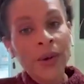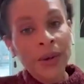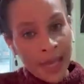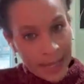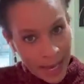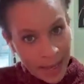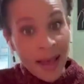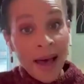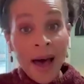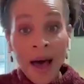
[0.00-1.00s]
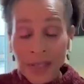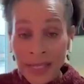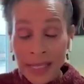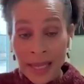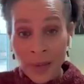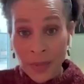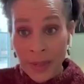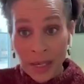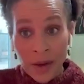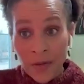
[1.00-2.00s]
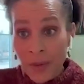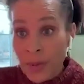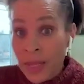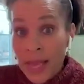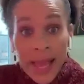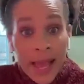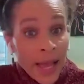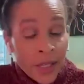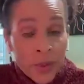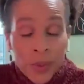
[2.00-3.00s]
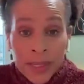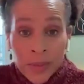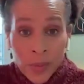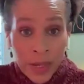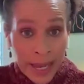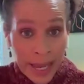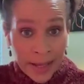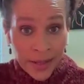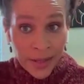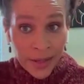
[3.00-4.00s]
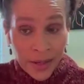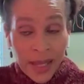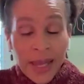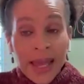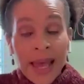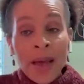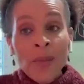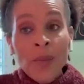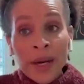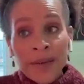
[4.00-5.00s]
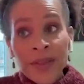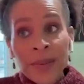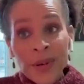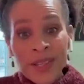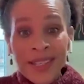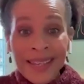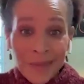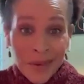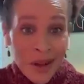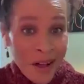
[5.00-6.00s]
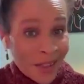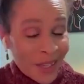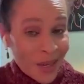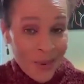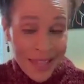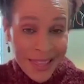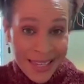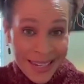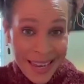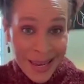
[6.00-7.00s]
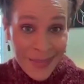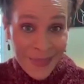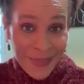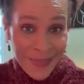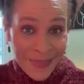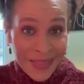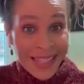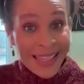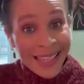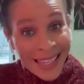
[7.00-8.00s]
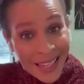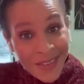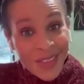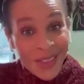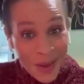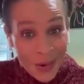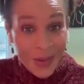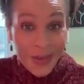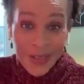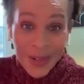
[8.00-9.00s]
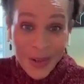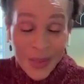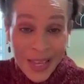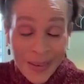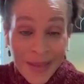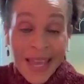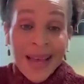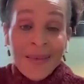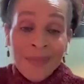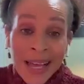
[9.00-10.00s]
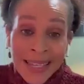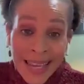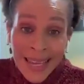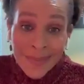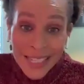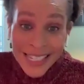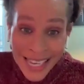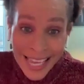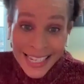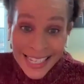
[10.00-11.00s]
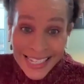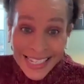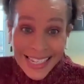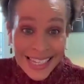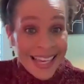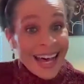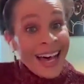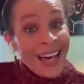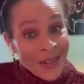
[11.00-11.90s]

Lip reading: Okay, yeah, obviously that would be uncomfortable and you would want to answer. And what if the person kept calling you by that name, even though you told them, my name is Shannon, a